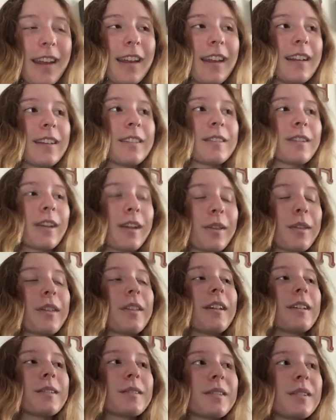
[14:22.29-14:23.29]
And so I think
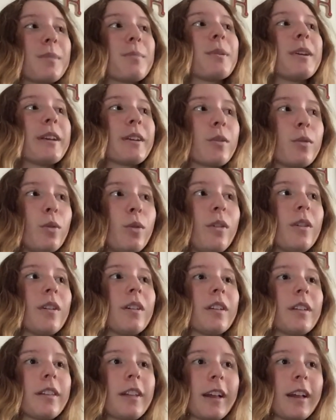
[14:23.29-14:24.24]
that's pretty cool.